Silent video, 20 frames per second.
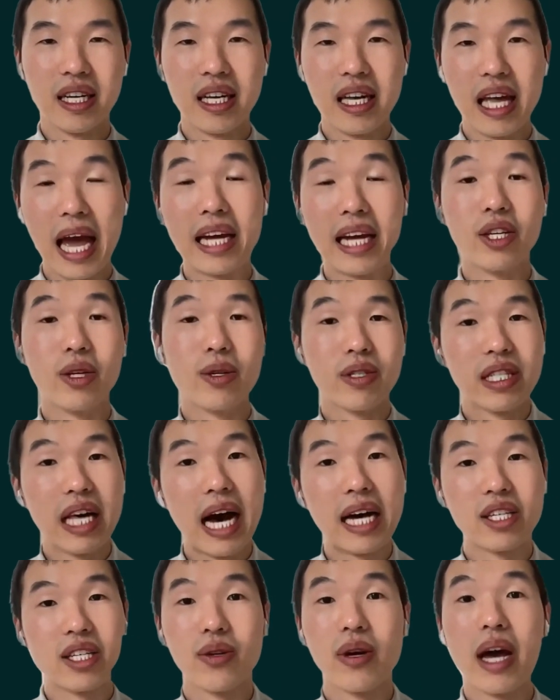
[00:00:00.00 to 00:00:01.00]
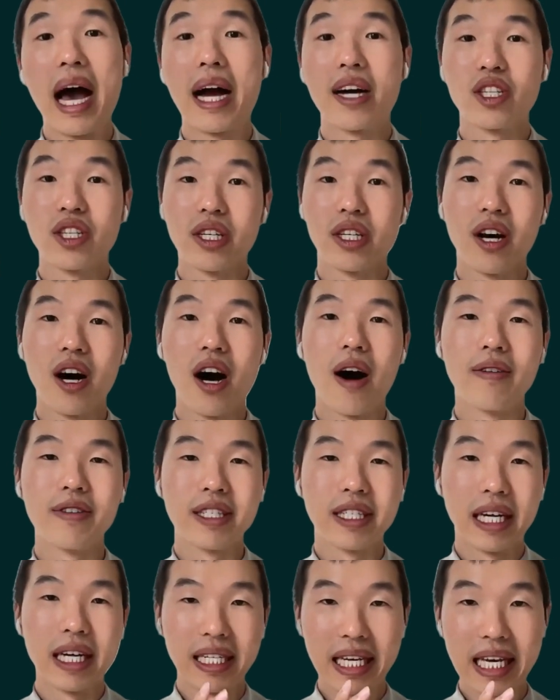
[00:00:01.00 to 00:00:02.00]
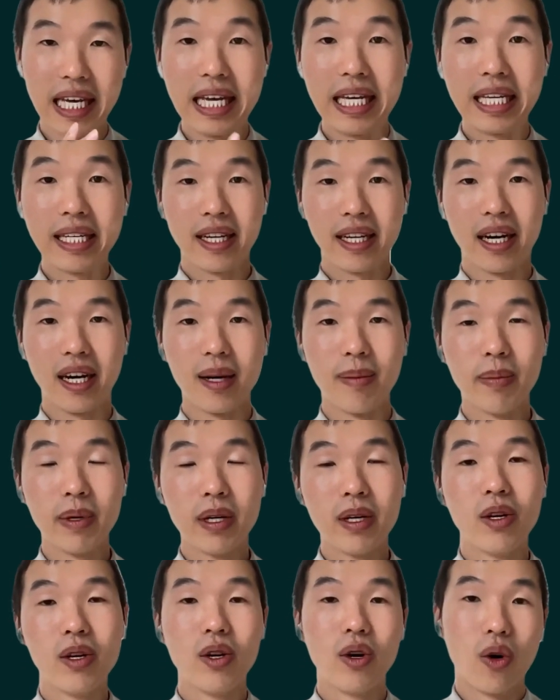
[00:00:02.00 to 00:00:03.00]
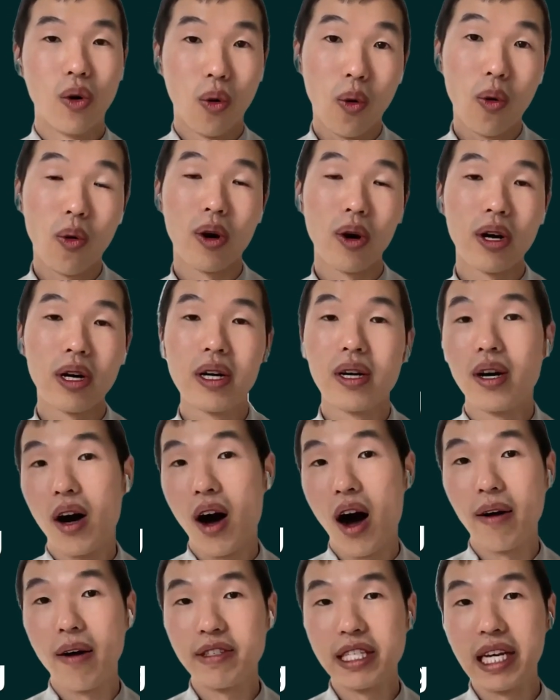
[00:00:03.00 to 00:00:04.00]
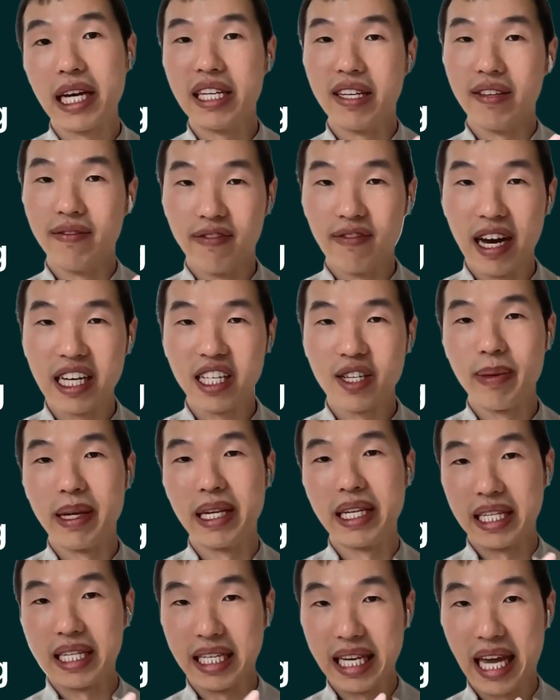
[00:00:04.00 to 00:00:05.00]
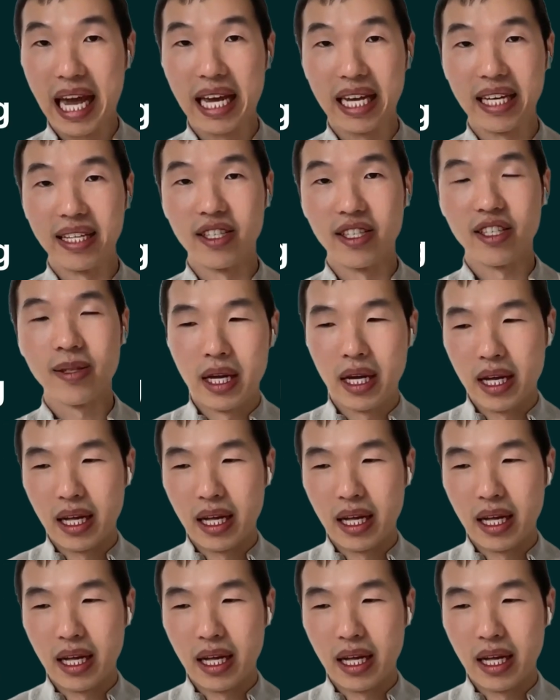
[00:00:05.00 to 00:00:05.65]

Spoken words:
and use that to actually offset income or offset investment gains.